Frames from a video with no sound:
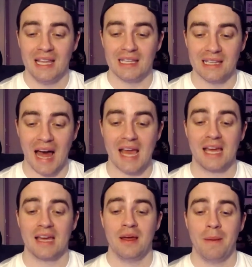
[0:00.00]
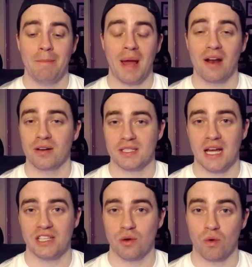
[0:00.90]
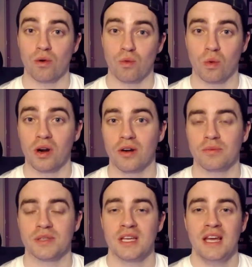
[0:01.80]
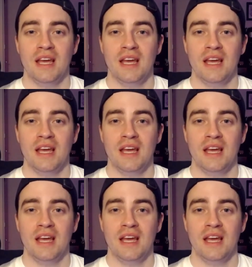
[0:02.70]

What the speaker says: like parasites or worms.